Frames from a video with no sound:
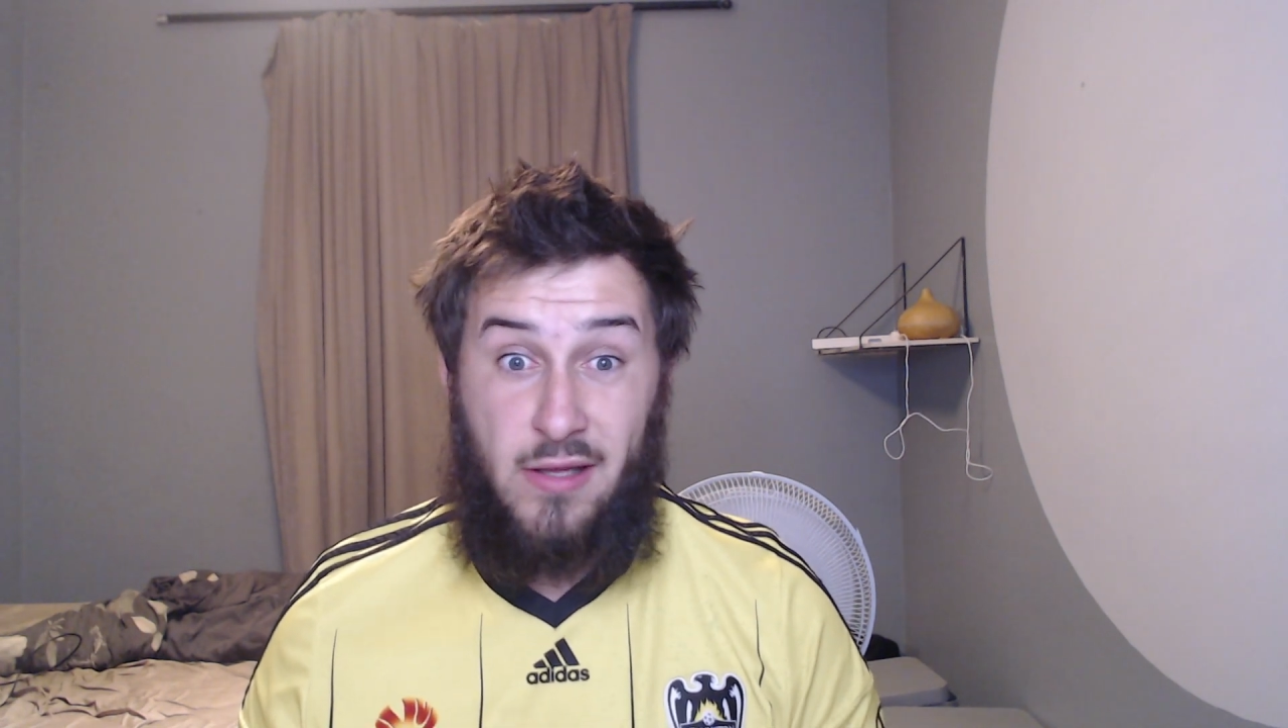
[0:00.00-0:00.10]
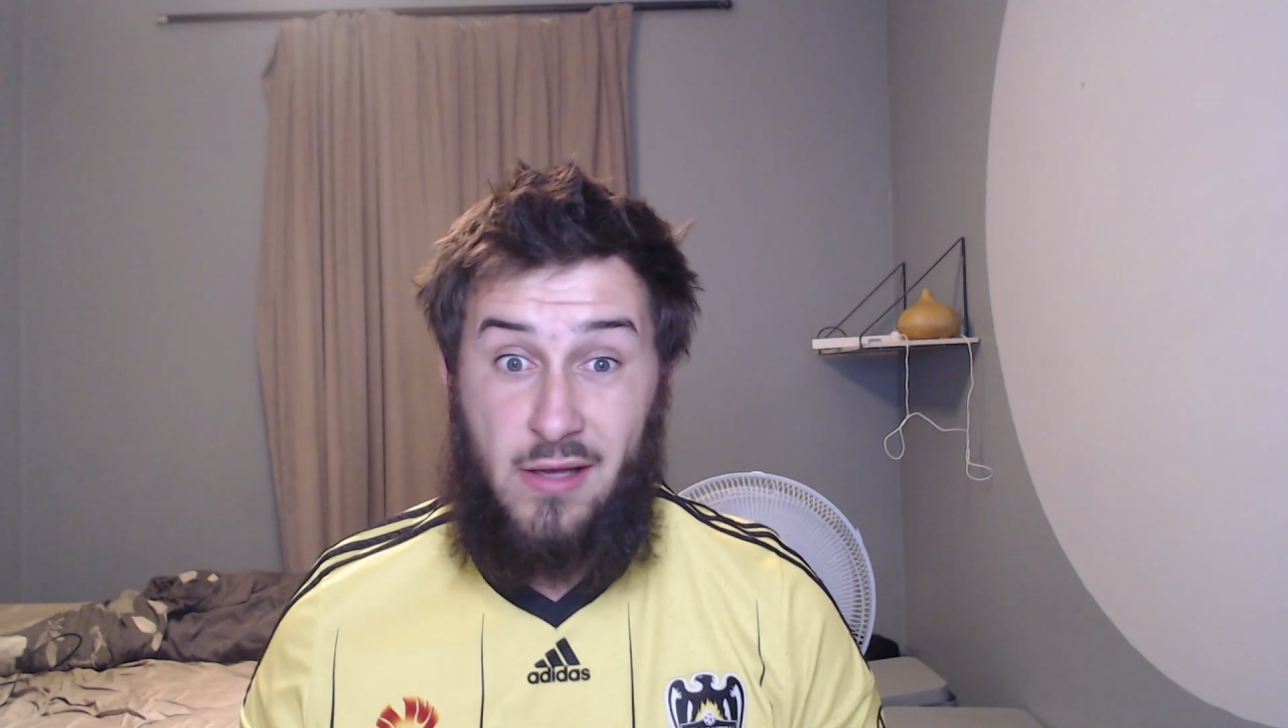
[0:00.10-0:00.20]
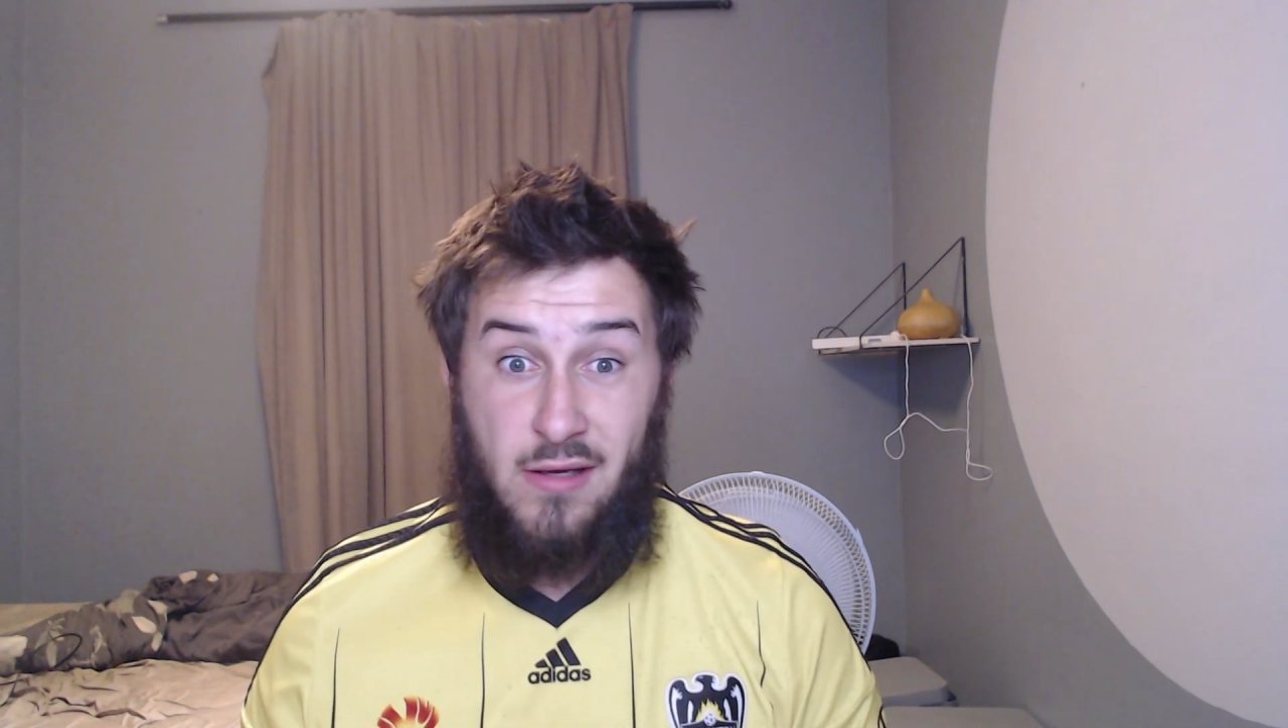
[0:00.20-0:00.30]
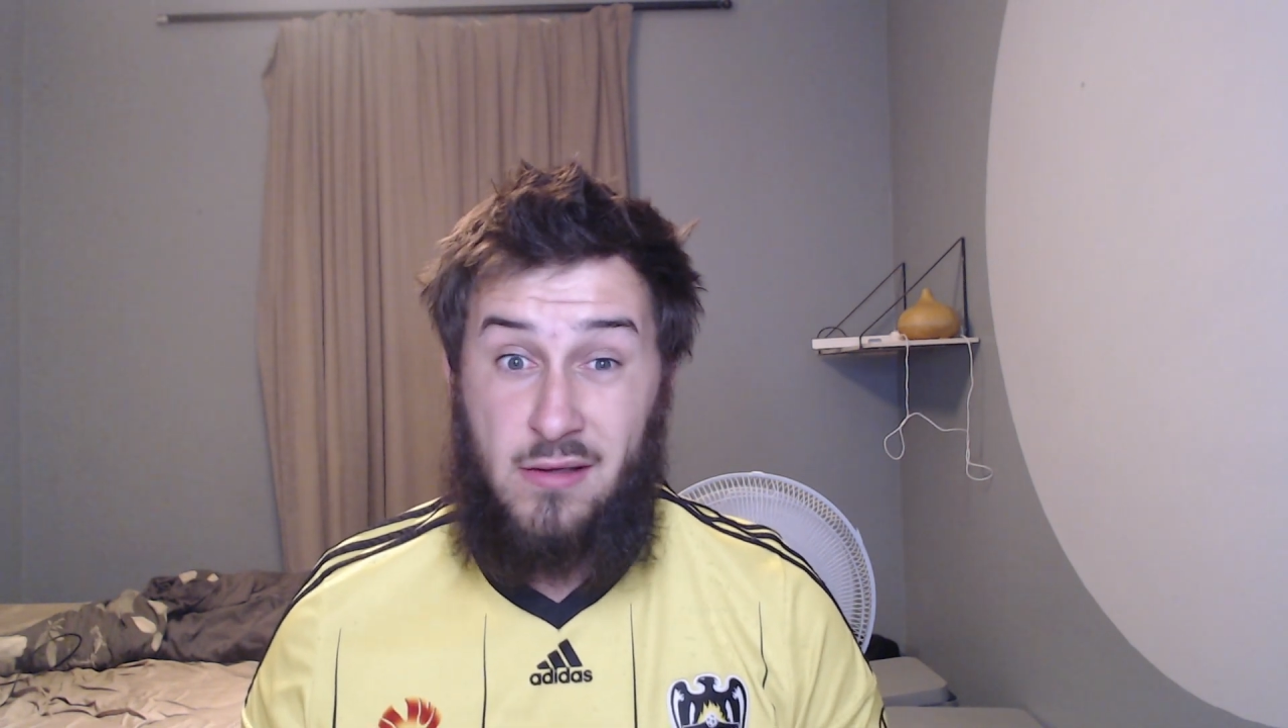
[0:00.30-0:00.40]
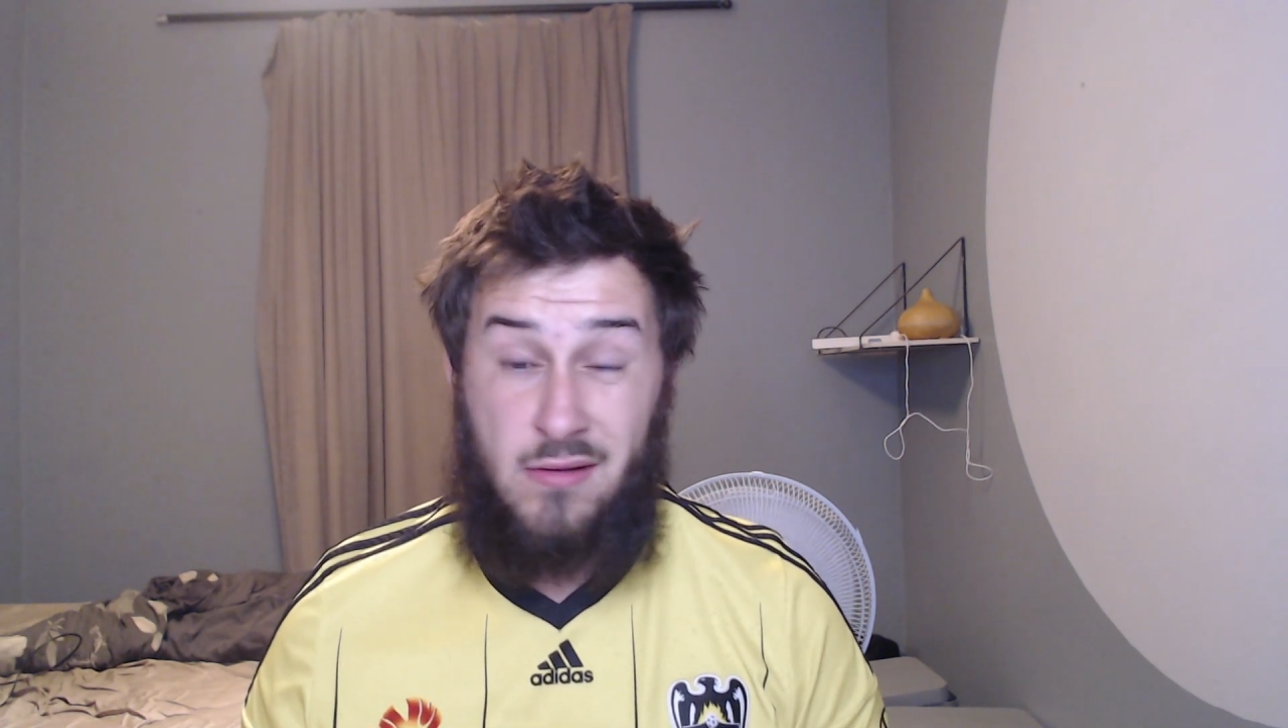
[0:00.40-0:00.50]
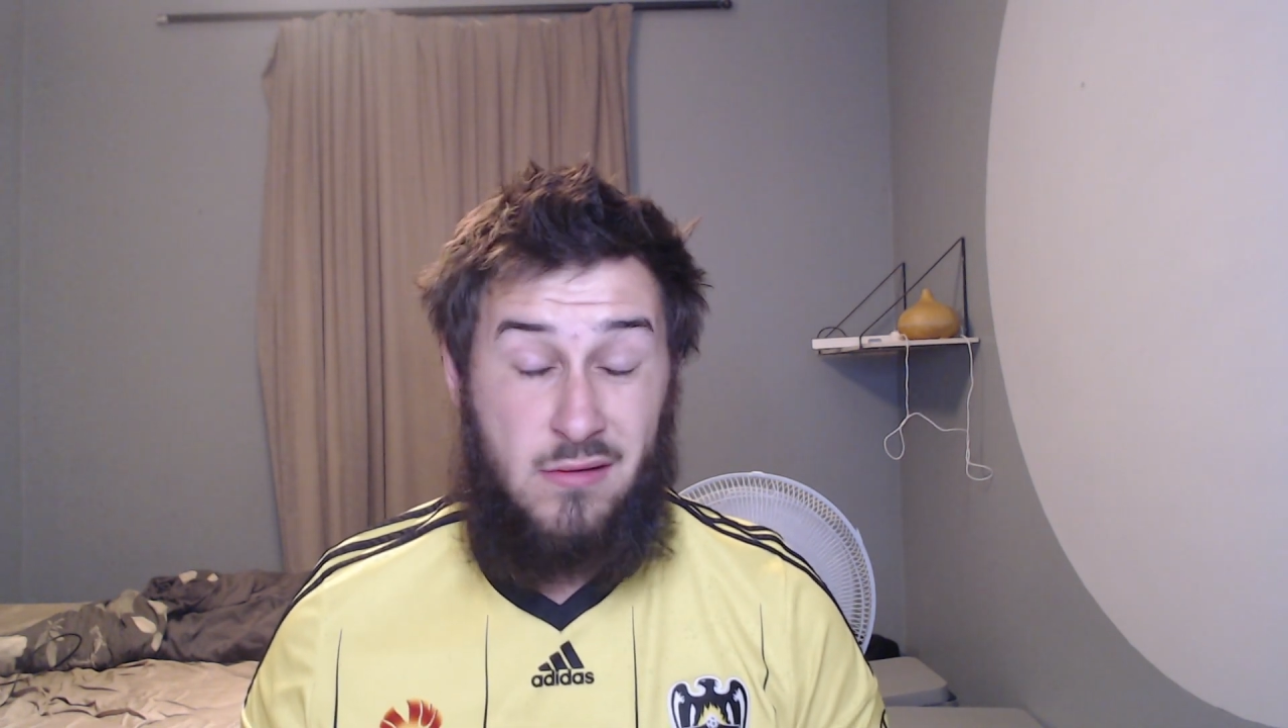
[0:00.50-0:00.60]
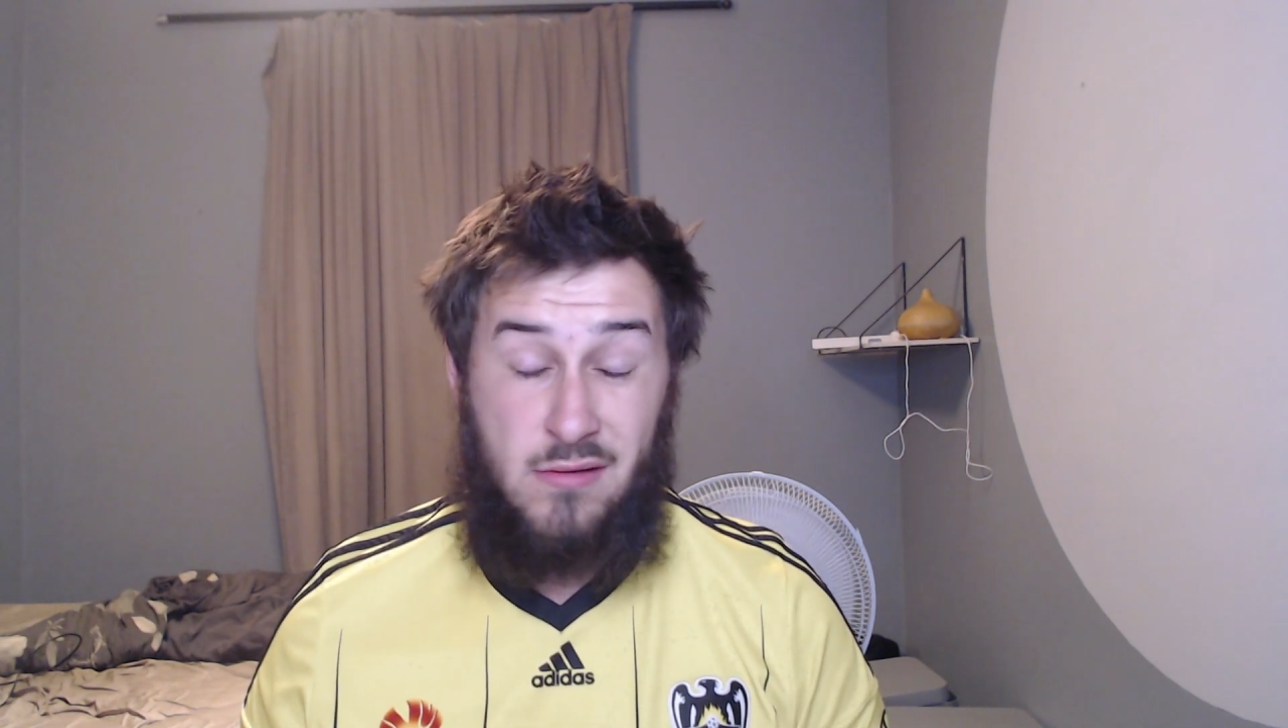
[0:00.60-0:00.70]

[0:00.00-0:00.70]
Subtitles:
are.